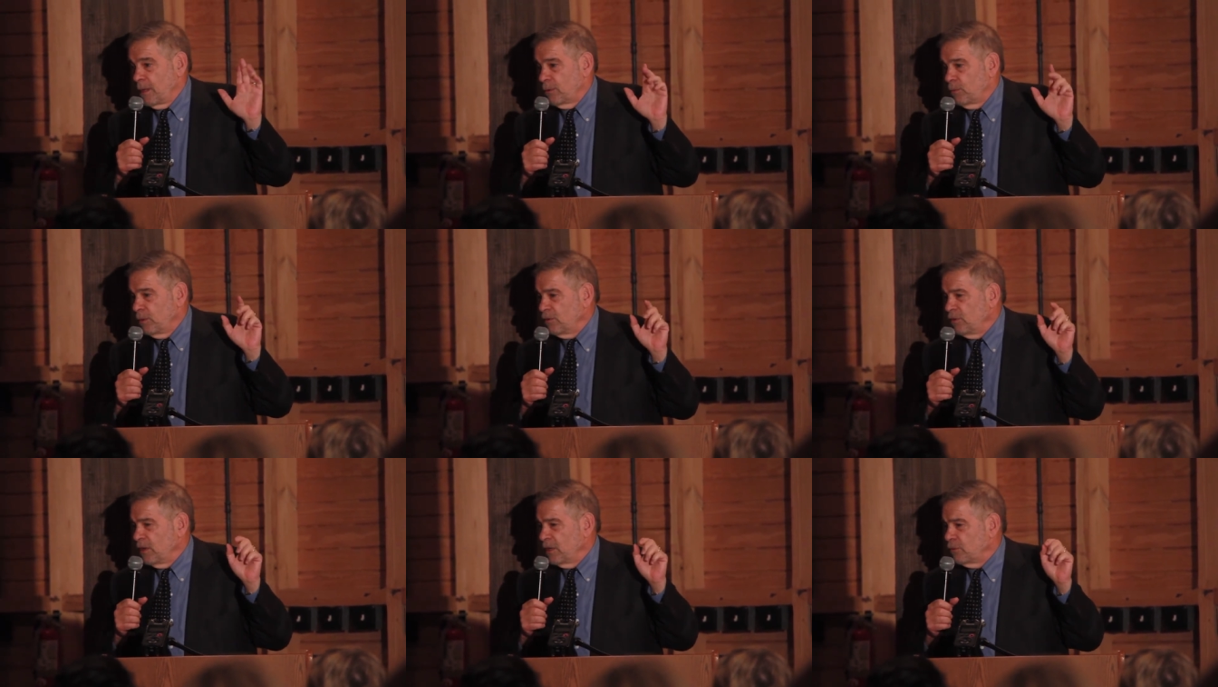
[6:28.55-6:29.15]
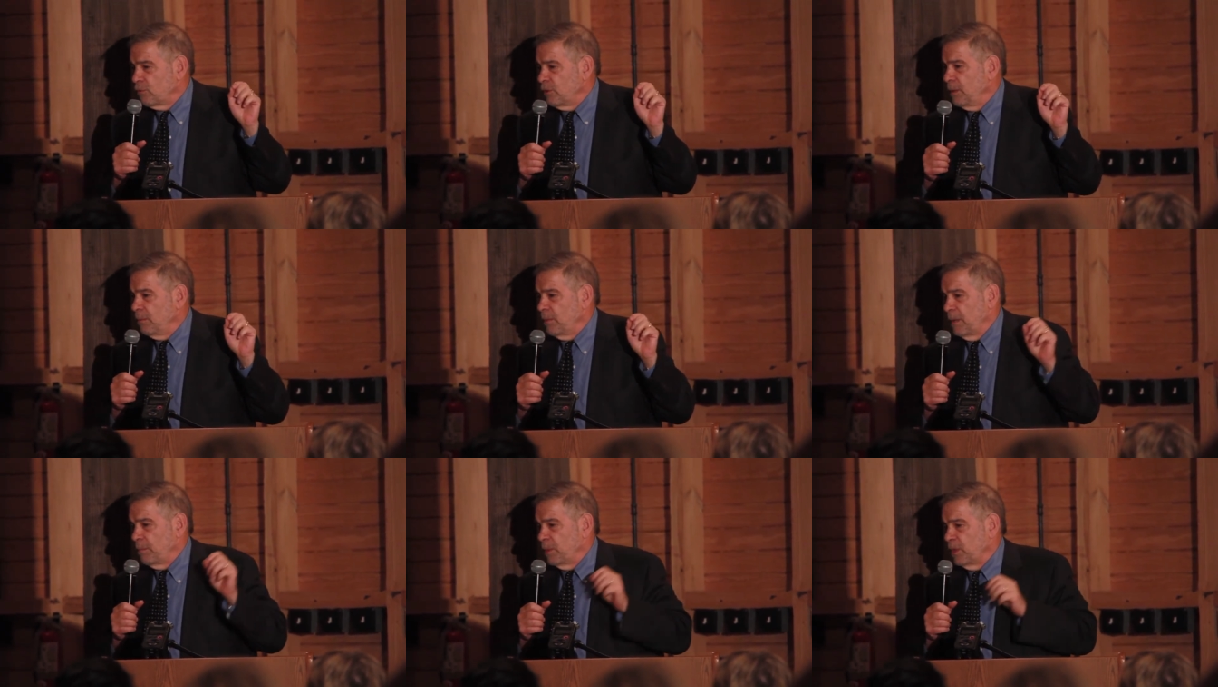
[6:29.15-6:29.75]
And the reason I
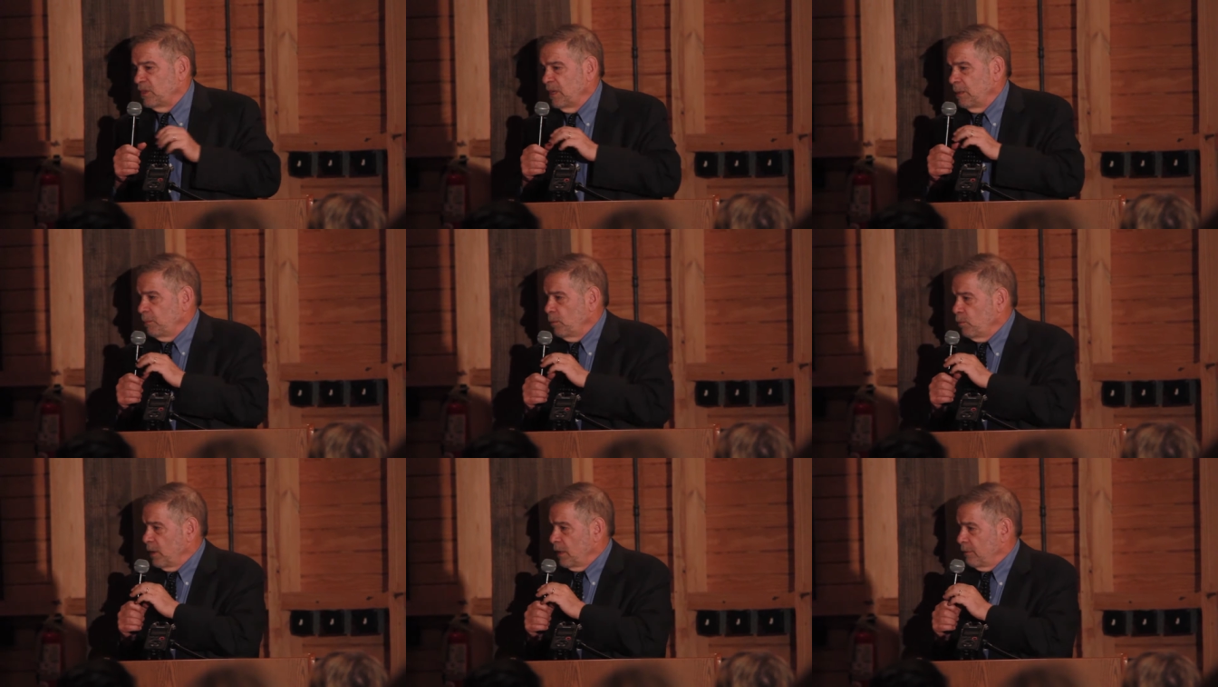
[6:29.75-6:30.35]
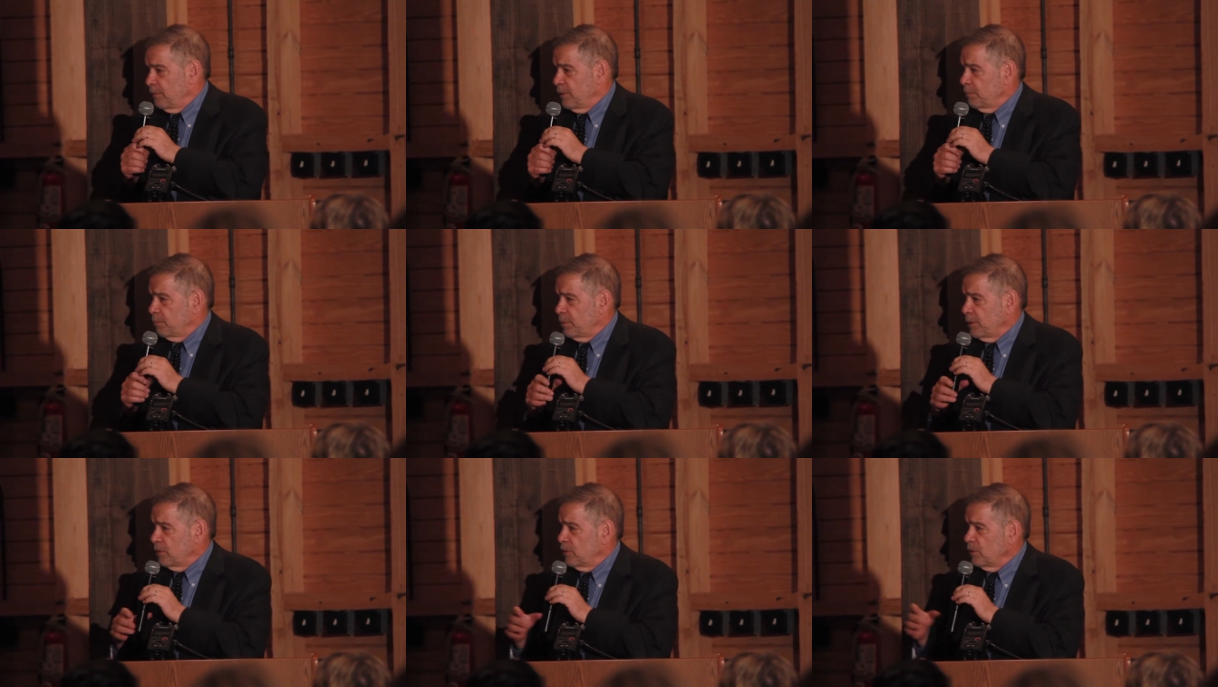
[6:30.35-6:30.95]
dream I became
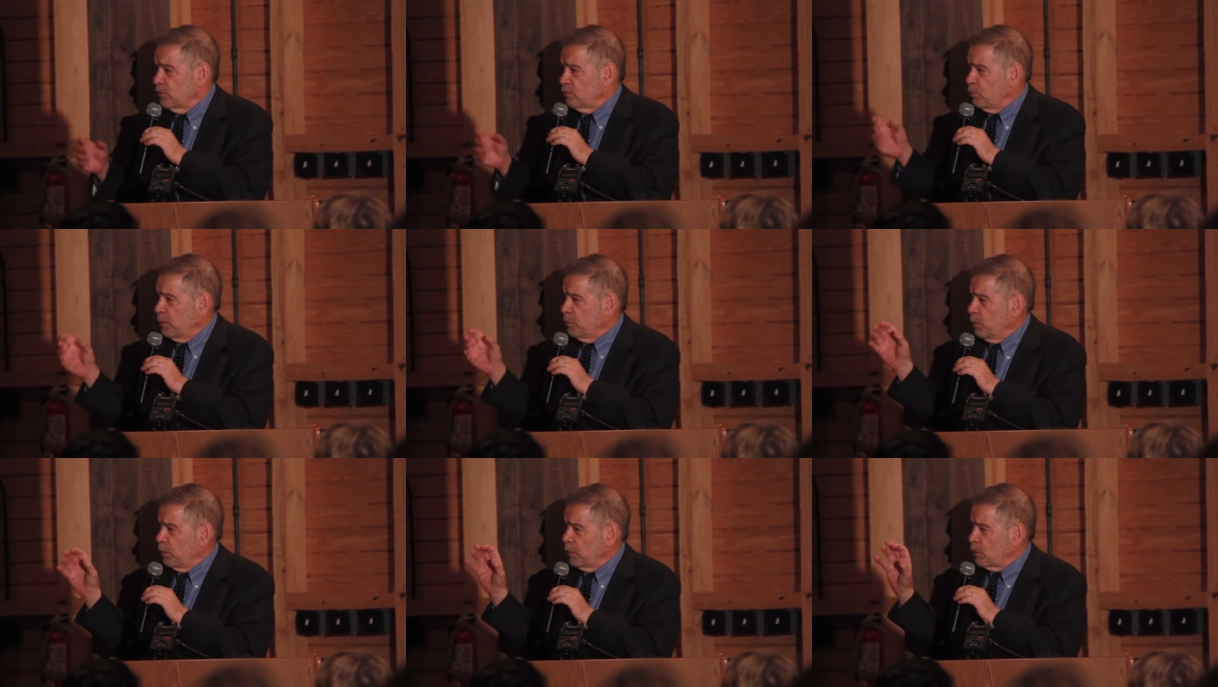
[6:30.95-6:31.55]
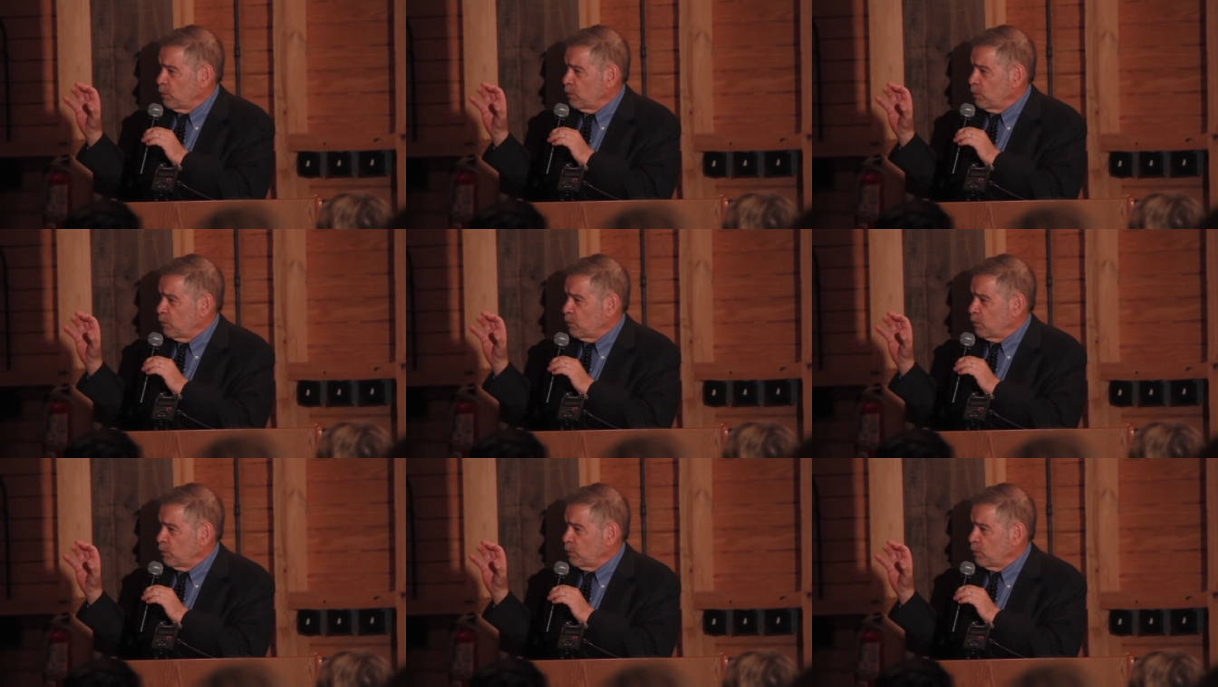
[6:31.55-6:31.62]
irrelevant because when we're